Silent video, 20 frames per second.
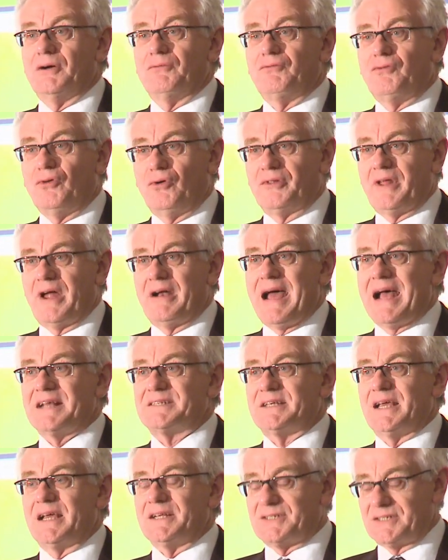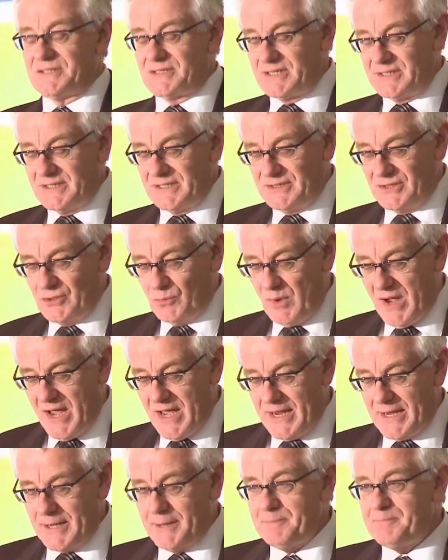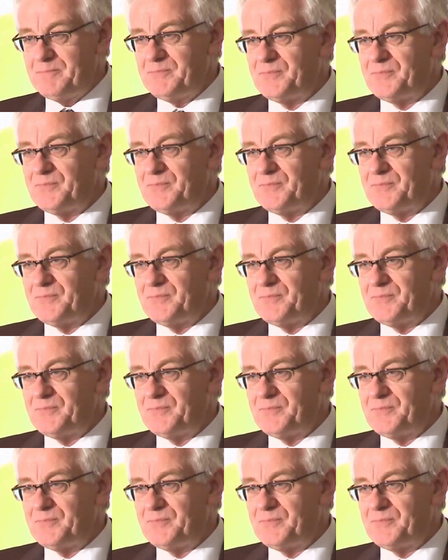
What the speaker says: for their assets and to lead the way.